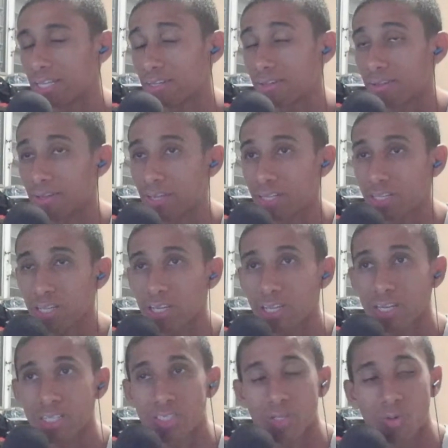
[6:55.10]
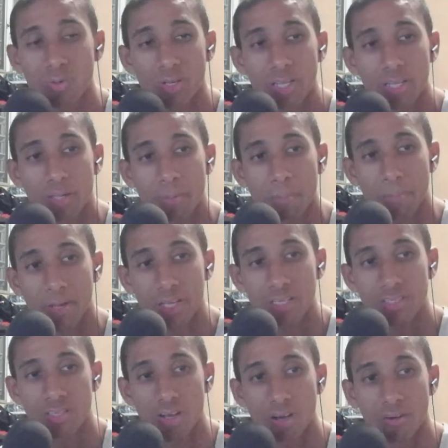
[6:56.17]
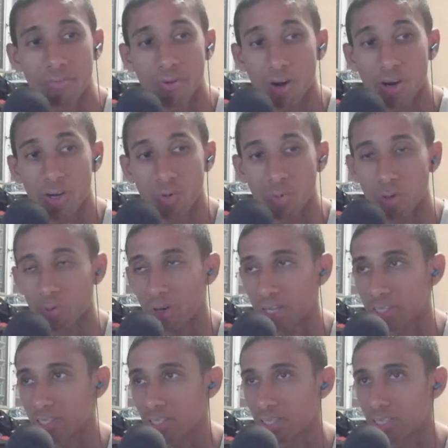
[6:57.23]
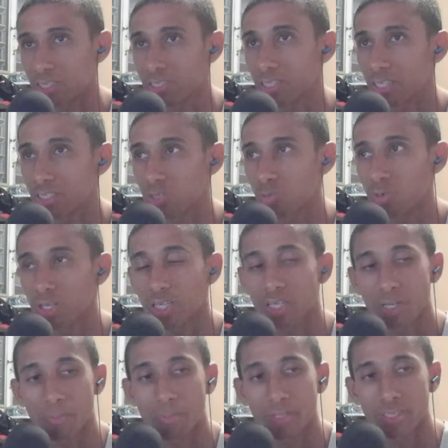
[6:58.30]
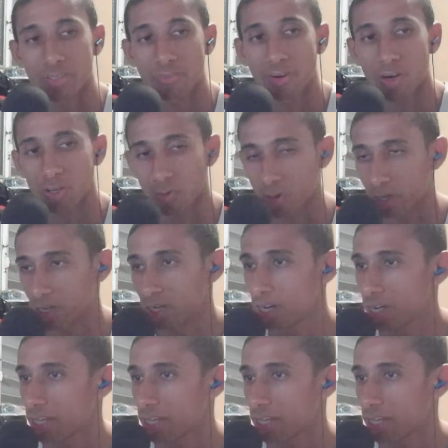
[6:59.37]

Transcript: it is a really piece of hardware right there. It's a really good piece of hardware that